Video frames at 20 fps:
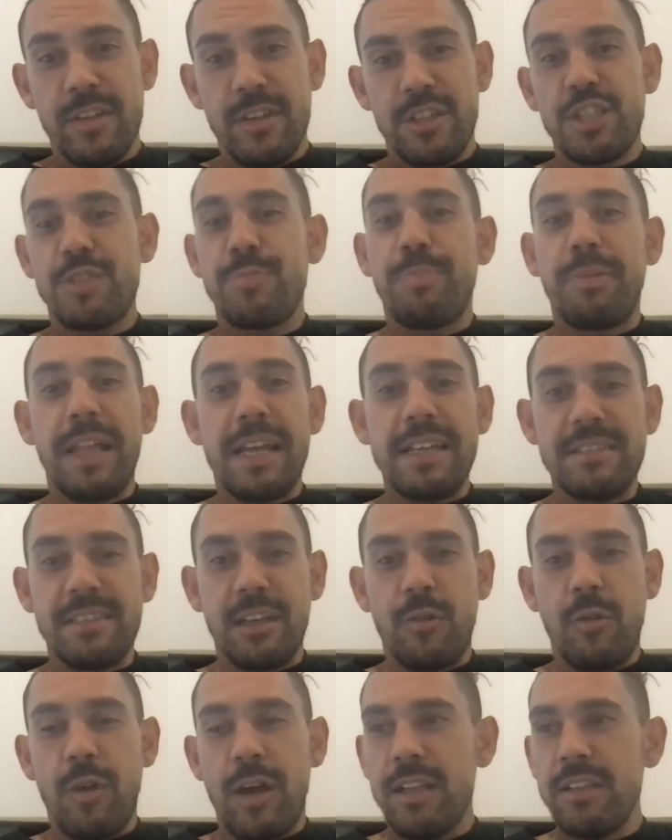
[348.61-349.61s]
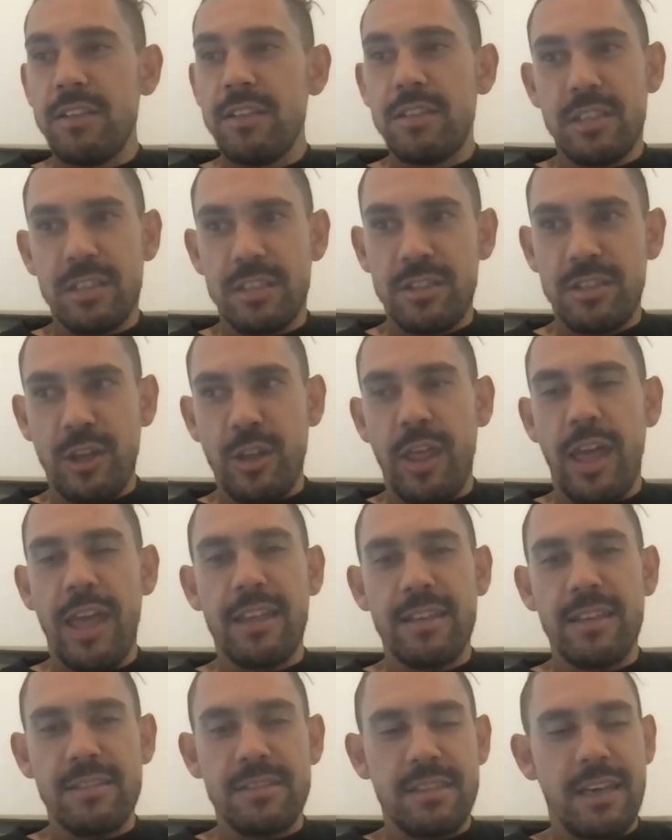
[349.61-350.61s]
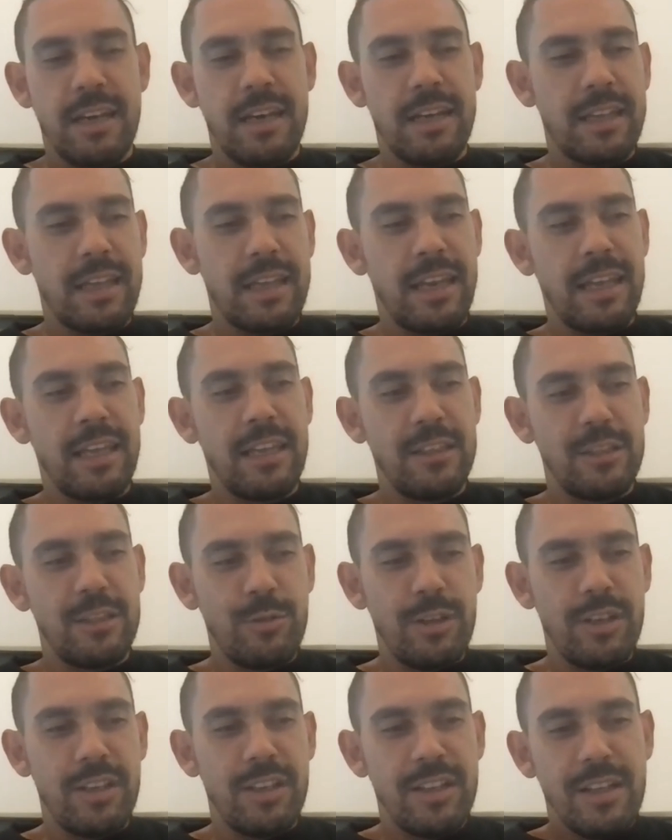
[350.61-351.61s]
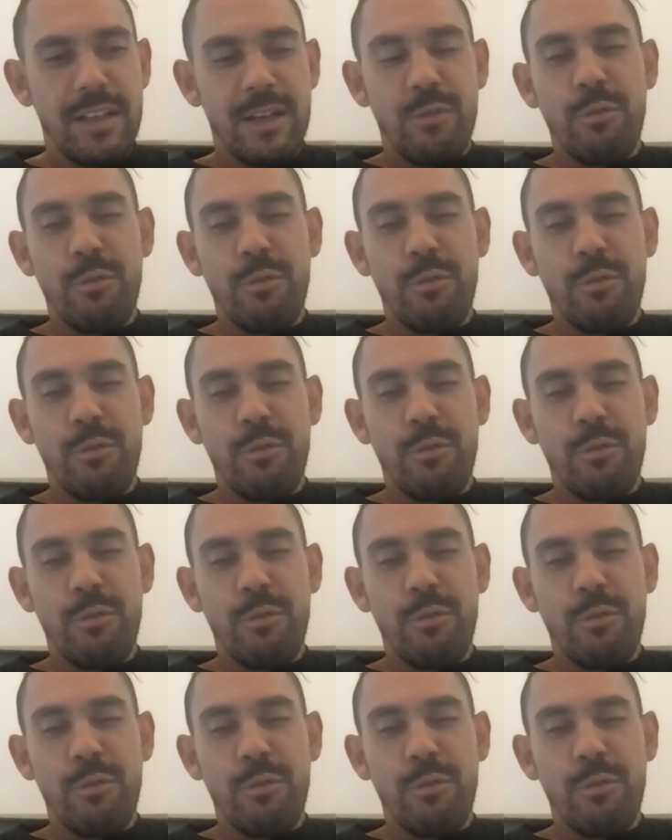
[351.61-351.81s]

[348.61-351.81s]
just plastic ones, just so they can start getting into it.